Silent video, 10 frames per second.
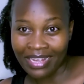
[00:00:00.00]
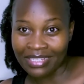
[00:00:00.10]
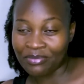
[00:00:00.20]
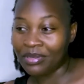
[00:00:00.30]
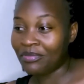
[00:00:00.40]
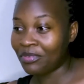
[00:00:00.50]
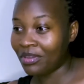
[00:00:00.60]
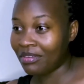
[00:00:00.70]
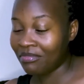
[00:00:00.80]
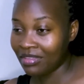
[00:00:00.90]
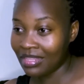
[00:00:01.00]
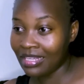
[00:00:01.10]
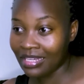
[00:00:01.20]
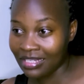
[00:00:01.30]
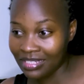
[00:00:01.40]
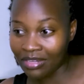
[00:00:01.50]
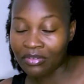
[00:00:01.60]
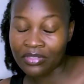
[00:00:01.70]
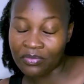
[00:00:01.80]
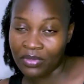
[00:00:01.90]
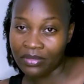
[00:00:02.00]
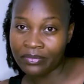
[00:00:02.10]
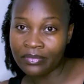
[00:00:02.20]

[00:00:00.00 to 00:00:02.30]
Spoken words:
husband for everything he tells me